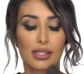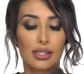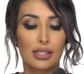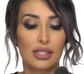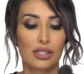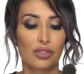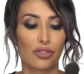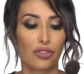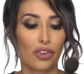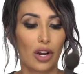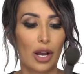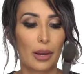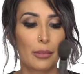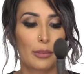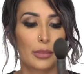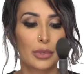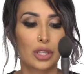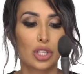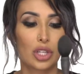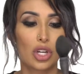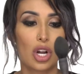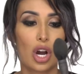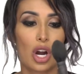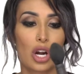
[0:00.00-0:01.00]
is
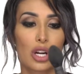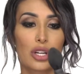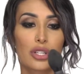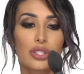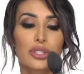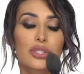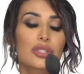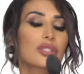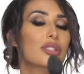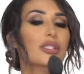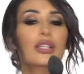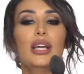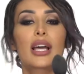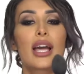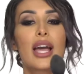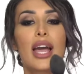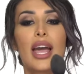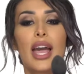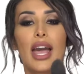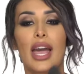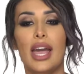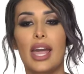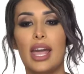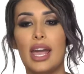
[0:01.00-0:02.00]
from NARS.
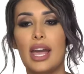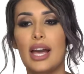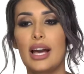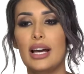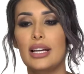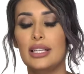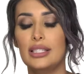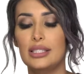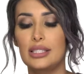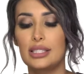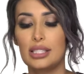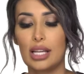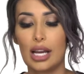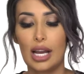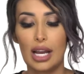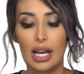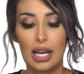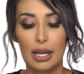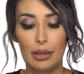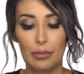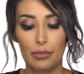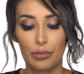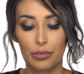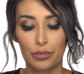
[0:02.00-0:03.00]
And,
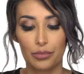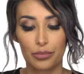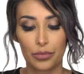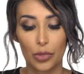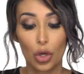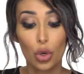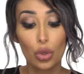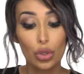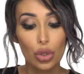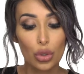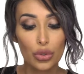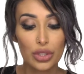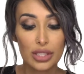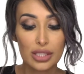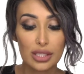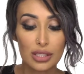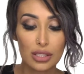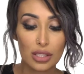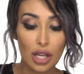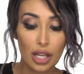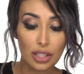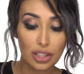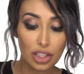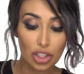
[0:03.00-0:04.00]
oh no, this is
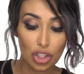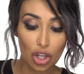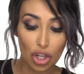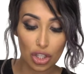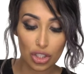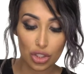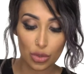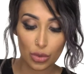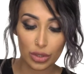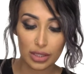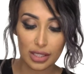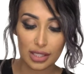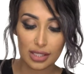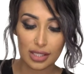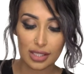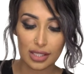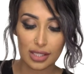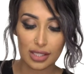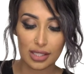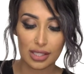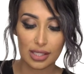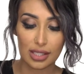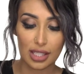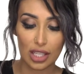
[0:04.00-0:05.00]
not the NARS one. This
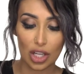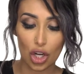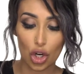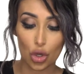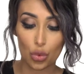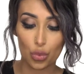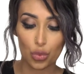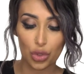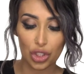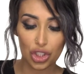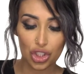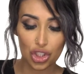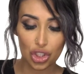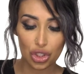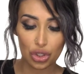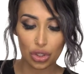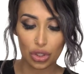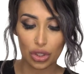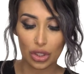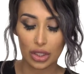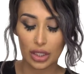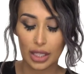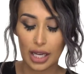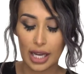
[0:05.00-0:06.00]
is the
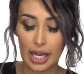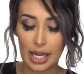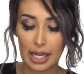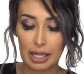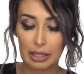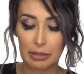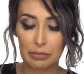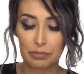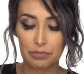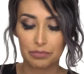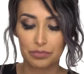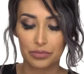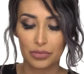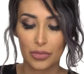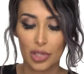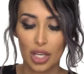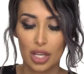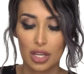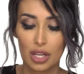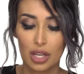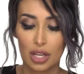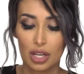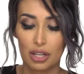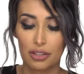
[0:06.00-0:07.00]
original
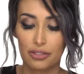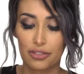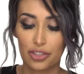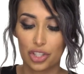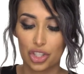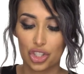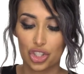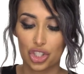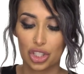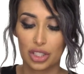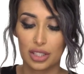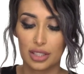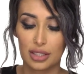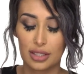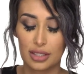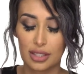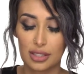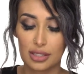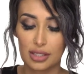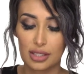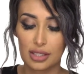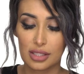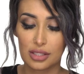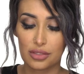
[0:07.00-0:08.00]
version.
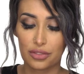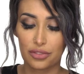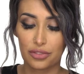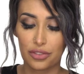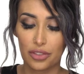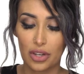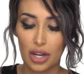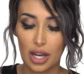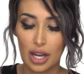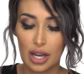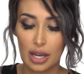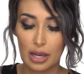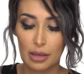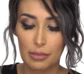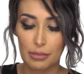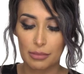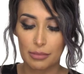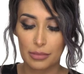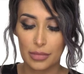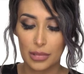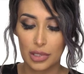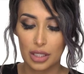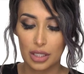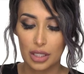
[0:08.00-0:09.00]
This is
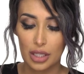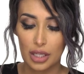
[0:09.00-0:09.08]
from